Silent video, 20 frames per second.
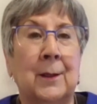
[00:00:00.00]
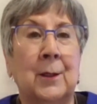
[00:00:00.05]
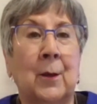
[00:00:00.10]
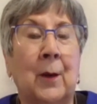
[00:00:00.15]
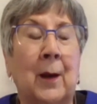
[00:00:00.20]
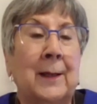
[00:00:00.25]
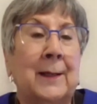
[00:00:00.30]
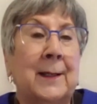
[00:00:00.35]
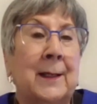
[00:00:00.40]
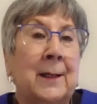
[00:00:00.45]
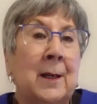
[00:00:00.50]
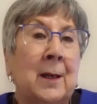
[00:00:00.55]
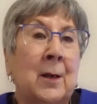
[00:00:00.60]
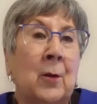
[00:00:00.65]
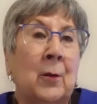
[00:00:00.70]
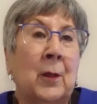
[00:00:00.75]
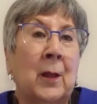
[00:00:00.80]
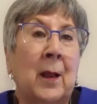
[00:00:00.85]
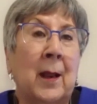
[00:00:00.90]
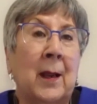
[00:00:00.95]
So I didn't
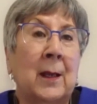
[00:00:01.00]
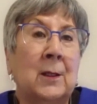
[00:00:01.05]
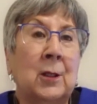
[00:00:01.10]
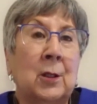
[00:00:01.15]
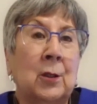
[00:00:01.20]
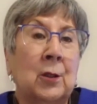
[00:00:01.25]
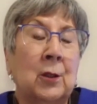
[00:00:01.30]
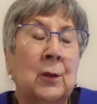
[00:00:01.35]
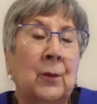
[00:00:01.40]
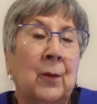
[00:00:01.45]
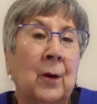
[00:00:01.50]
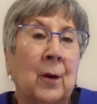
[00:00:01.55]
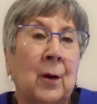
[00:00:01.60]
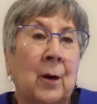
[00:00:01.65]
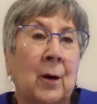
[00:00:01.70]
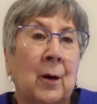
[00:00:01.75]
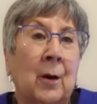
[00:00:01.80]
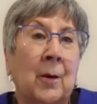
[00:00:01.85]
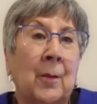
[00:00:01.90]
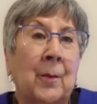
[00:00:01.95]
know the answers for
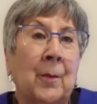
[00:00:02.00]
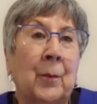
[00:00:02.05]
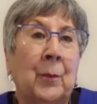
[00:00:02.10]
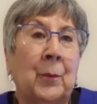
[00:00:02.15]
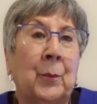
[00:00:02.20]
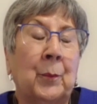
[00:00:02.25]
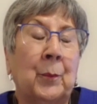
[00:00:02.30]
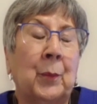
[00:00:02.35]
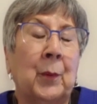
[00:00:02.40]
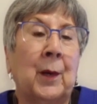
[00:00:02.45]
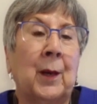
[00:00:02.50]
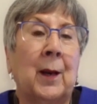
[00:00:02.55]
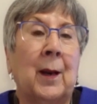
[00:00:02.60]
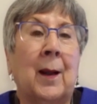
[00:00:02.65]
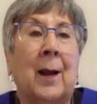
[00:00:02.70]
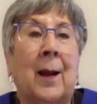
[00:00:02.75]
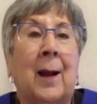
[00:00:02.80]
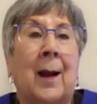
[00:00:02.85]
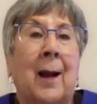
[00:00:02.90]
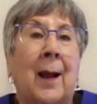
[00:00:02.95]
her, but
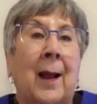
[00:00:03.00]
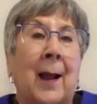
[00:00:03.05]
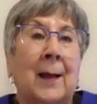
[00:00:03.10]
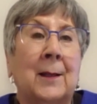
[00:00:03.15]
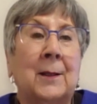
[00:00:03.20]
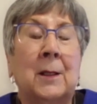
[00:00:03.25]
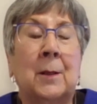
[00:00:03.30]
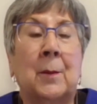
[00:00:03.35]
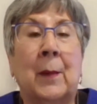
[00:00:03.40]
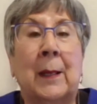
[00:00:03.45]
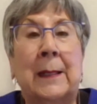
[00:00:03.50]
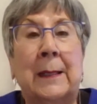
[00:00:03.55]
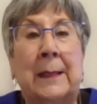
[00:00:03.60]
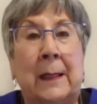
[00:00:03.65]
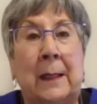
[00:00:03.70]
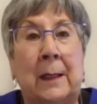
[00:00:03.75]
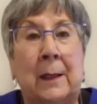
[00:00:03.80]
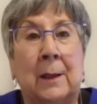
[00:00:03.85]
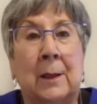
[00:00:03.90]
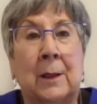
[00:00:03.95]
I had some
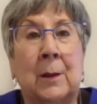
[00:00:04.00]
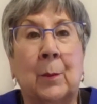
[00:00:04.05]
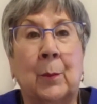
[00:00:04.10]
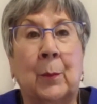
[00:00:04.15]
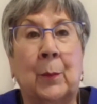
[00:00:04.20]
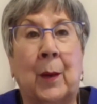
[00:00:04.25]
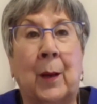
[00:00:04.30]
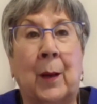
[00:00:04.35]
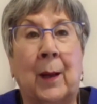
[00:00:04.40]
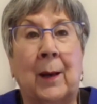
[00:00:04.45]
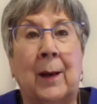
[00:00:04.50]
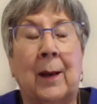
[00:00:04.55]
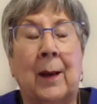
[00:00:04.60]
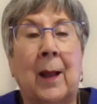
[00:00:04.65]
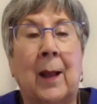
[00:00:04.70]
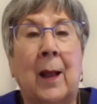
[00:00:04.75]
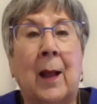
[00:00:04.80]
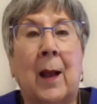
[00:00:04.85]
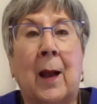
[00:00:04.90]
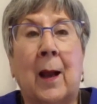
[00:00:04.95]
ideas, but
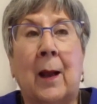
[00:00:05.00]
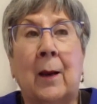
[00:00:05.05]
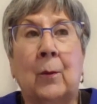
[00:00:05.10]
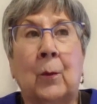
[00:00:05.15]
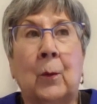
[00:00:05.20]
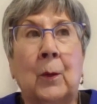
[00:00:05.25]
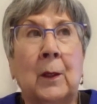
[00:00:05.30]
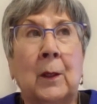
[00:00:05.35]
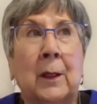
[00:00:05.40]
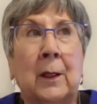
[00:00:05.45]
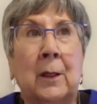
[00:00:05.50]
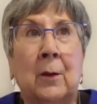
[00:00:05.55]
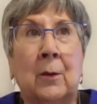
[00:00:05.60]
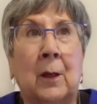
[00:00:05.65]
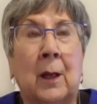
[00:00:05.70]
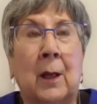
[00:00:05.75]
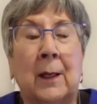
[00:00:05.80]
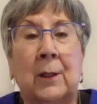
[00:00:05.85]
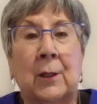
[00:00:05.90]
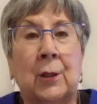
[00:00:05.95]
I really don't
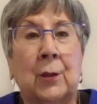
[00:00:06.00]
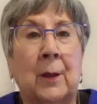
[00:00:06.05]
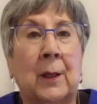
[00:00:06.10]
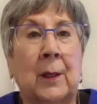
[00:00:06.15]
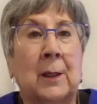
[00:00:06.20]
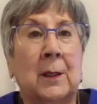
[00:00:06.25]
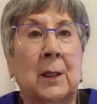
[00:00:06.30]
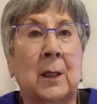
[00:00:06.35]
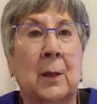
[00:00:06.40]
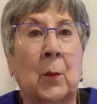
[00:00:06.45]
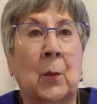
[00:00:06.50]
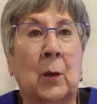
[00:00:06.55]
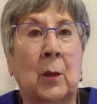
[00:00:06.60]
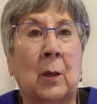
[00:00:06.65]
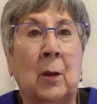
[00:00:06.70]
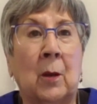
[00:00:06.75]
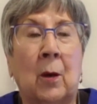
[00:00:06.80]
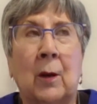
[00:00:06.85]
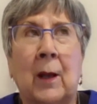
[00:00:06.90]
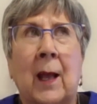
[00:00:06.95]
like stringing someone
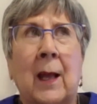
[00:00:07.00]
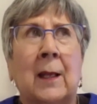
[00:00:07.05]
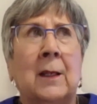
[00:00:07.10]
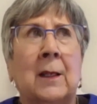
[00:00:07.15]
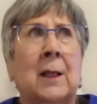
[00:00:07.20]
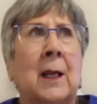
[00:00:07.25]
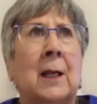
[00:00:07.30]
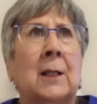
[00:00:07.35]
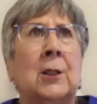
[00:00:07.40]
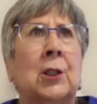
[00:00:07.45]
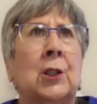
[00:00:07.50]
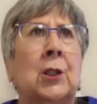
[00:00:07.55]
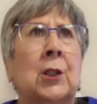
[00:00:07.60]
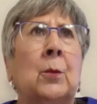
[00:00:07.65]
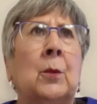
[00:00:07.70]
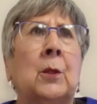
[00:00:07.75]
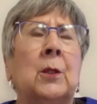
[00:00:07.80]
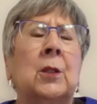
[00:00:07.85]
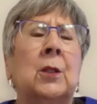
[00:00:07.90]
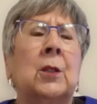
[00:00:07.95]
along. And she
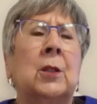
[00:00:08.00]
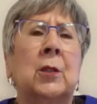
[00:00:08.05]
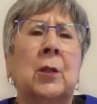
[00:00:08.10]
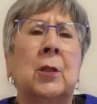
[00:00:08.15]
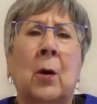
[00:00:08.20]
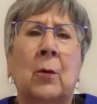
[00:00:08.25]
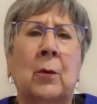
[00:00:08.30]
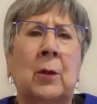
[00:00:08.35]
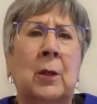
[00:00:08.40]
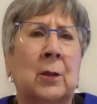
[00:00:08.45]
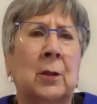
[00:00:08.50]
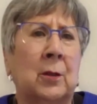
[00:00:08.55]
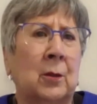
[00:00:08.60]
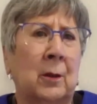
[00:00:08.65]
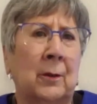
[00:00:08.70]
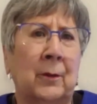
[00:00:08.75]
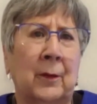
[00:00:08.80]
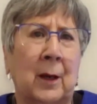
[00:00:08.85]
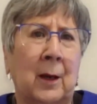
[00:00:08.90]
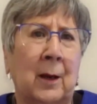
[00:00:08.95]
was so
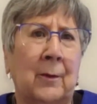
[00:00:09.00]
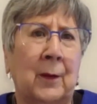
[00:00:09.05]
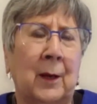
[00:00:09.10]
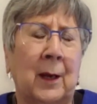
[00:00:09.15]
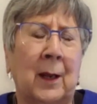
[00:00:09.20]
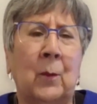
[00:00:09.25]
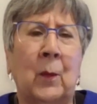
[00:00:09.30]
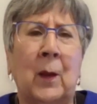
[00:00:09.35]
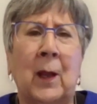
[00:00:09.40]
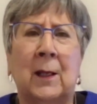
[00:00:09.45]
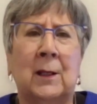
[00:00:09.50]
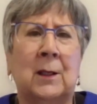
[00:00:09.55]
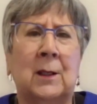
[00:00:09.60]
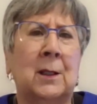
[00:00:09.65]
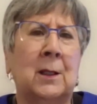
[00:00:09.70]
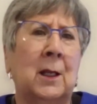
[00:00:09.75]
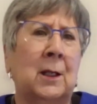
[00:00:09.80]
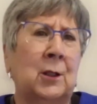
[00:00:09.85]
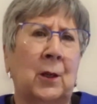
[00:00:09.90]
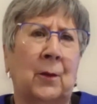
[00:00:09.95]
deserving of it. And we had
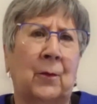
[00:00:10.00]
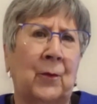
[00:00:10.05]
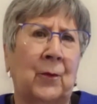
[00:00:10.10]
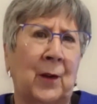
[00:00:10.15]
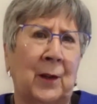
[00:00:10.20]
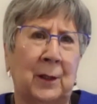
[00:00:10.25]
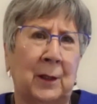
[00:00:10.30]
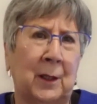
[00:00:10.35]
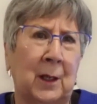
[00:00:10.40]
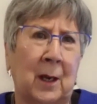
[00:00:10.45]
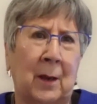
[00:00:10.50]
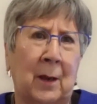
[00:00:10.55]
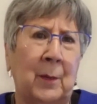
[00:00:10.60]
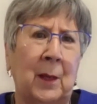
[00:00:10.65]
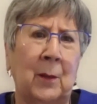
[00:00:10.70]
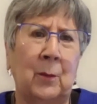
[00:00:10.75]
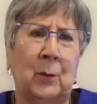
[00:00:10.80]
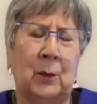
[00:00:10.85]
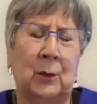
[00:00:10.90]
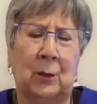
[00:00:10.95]
such a fun time.
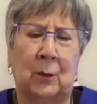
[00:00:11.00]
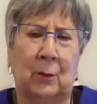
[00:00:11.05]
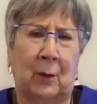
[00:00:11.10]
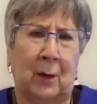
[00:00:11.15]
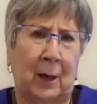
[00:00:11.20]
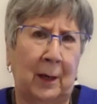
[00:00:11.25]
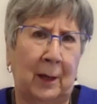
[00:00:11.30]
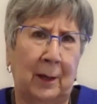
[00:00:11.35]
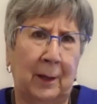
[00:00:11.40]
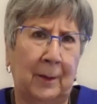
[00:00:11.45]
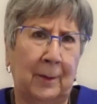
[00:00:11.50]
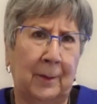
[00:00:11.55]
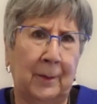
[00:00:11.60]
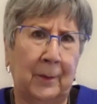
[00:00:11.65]
It was great.